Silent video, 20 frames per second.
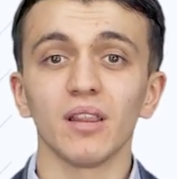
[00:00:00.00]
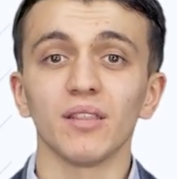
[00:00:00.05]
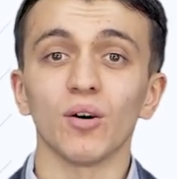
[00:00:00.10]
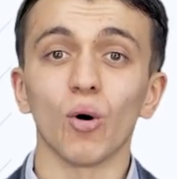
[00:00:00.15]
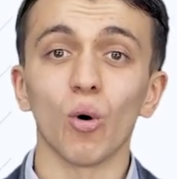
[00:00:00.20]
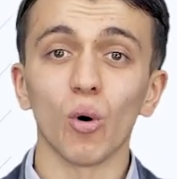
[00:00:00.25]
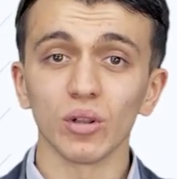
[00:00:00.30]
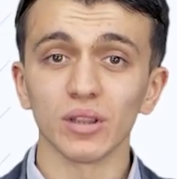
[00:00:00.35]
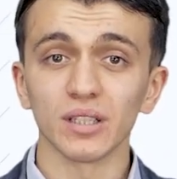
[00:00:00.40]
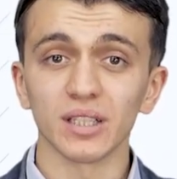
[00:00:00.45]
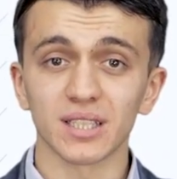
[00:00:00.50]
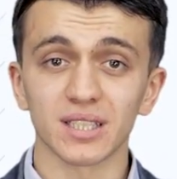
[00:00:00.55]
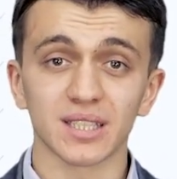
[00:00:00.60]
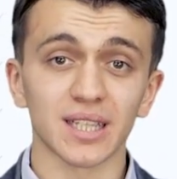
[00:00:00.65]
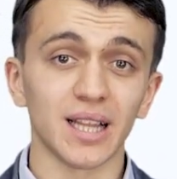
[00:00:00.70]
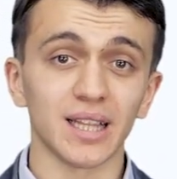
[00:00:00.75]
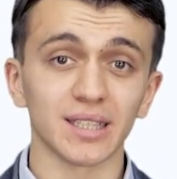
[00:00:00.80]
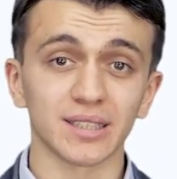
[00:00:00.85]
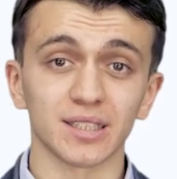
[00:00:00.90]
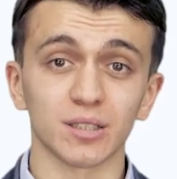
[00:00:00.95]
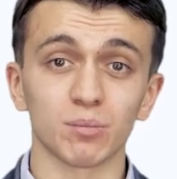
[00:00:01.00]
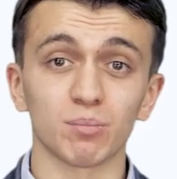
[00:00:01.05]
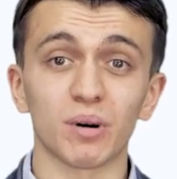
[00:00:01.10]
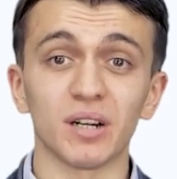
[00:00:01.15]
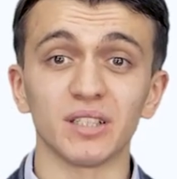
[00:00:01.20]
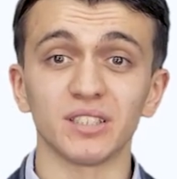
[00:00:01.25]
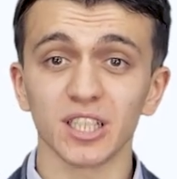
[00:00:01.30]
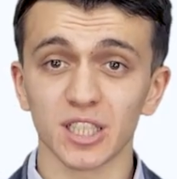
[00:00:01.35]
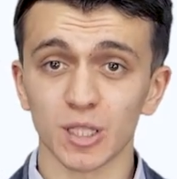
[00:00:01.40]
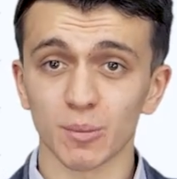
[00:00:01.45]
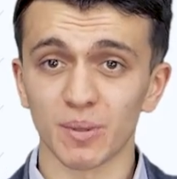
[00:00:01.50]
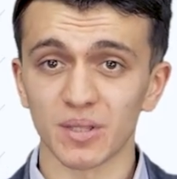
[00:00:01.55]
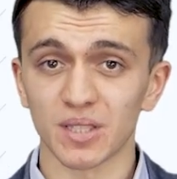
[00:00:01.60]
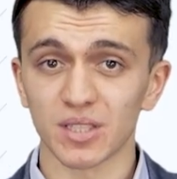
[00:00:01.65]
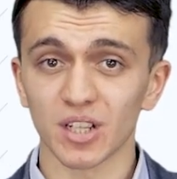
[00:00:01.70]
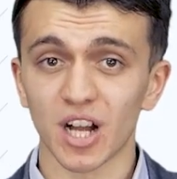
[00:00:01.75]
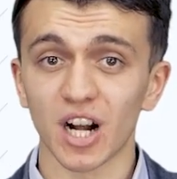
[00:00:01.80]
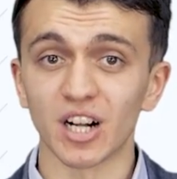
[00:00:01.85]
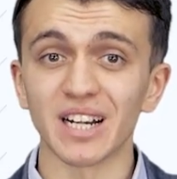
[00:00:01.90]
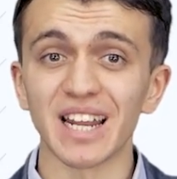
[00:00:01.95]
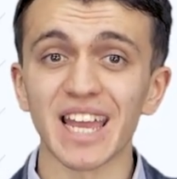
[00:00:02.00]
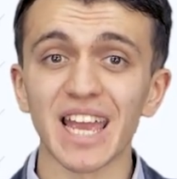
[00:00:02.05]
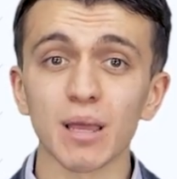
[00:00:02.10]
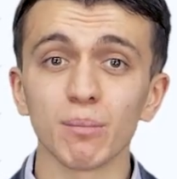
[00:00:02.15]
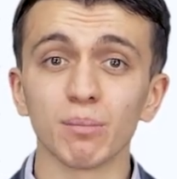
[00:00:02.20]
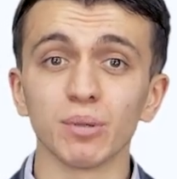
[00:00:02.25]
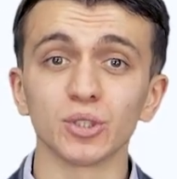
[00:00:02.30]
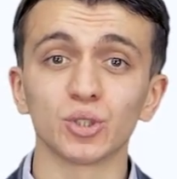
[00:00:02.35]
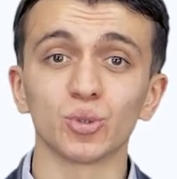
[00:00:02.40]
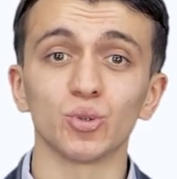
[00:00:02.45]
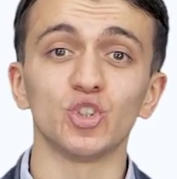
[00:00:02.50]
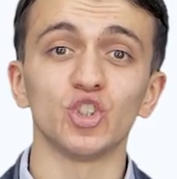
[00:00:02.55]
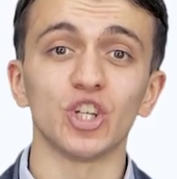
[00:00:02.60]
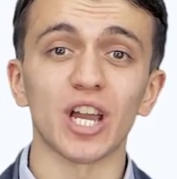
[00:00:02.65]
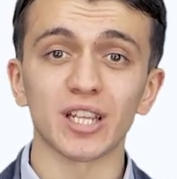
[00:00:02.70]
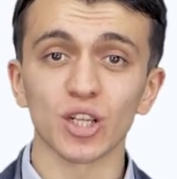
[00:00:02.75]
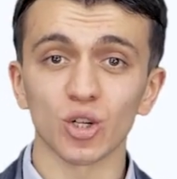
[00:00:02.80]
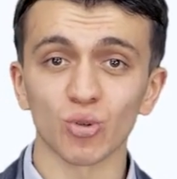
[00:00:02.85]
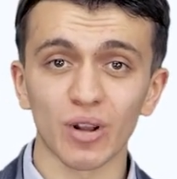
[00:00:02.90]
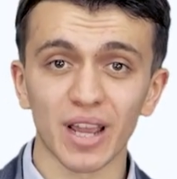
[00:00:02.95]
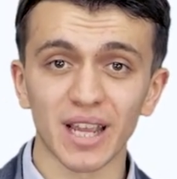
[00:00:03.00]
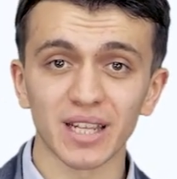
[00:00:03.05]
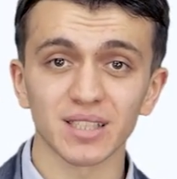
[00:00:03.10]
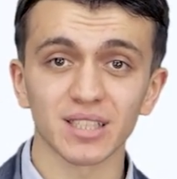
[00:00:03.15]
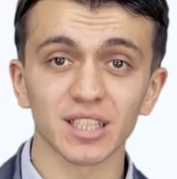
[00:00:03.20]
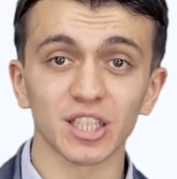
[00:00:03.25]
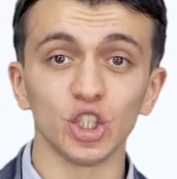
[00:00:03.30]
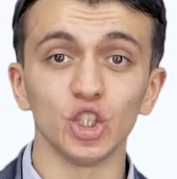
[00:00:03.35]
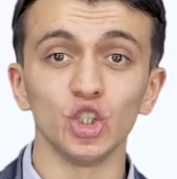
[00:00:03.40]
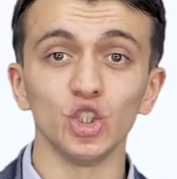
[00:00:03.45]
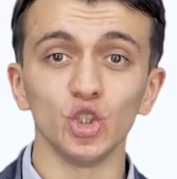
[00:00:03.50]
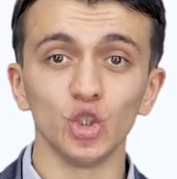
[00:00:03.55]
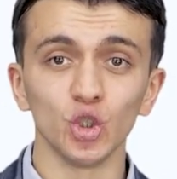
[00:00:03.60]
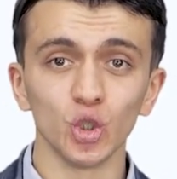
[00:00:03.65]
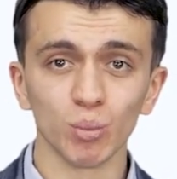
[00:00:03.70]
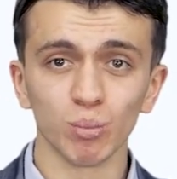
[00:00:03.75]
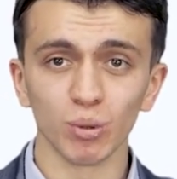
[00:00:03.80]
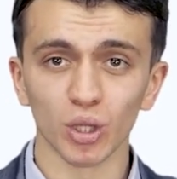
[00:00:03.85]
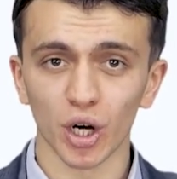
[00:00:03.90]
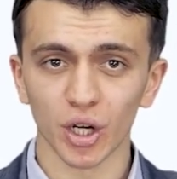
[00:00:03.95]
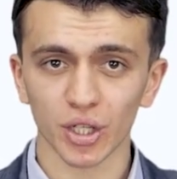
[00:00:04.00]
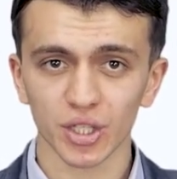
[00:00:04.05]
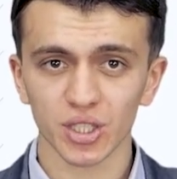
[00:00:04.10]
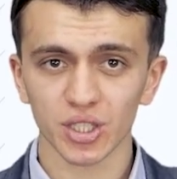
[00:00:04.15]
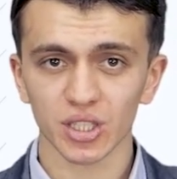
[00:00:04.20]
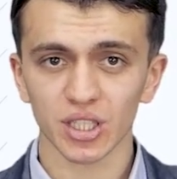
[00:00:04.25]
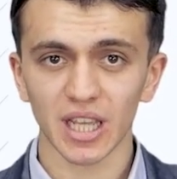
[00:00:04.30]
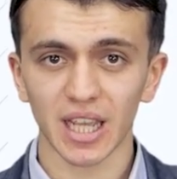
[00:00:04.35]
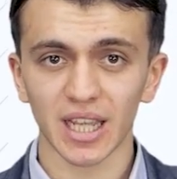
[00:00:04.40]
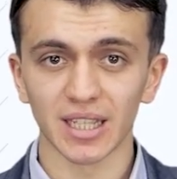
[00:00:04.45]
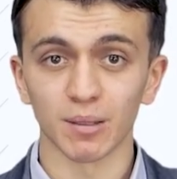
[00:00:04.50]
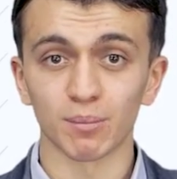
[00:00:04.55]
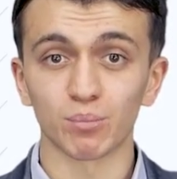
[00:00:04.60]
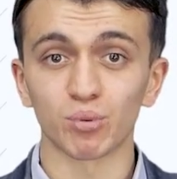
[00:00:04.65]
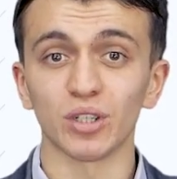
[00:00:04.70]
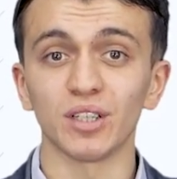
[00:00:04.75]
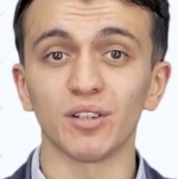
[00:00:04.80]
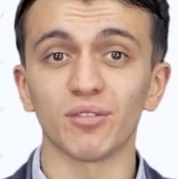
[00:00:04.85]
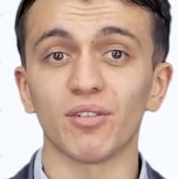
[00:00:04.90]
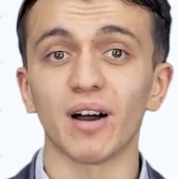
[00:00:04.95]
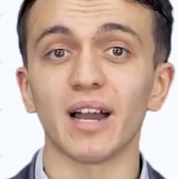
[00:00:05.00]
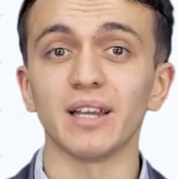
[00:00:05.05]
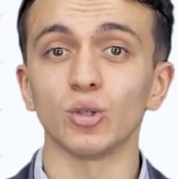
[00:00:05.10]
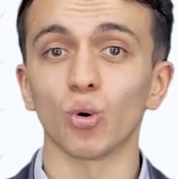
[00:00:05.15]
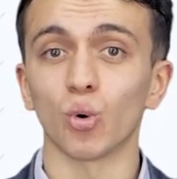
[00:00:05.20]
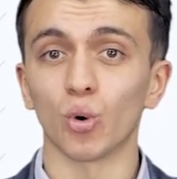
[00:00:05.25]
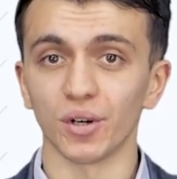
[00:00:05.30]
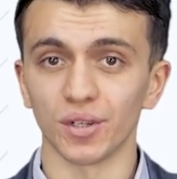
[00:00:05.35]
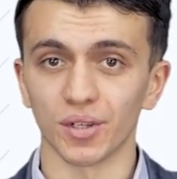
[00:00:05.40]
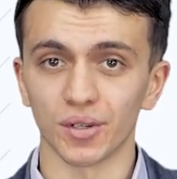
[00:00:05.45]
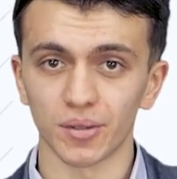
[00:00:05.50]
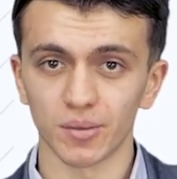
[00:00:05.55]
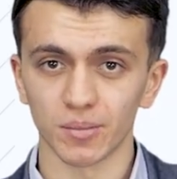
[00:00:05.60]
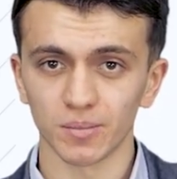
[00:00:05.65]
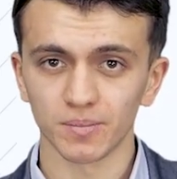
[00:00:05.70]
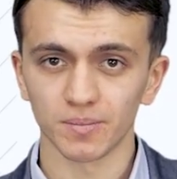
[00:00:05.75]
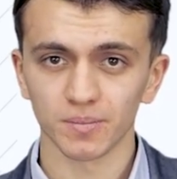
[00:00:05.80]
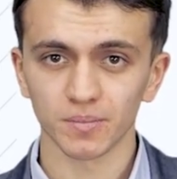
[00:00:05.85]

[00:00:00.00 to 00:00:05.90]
The only selected participants are able to generate new blocks in a predefined order.